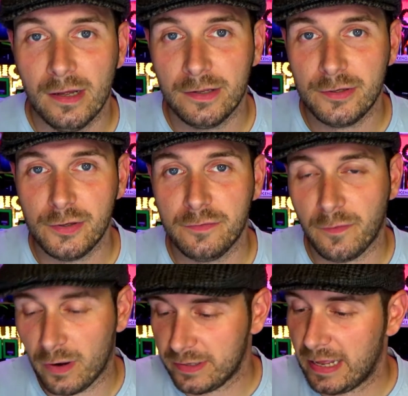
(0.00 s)
You do
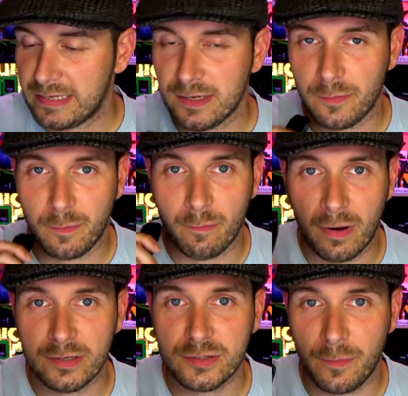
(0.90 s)
find it's a
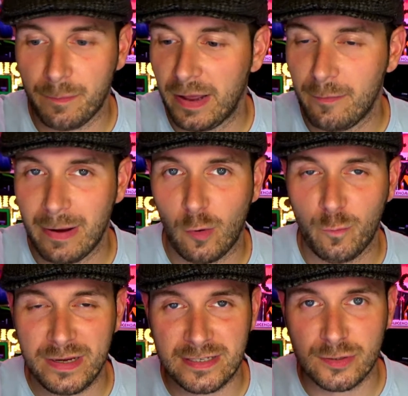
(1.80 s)
much better mouthpiece.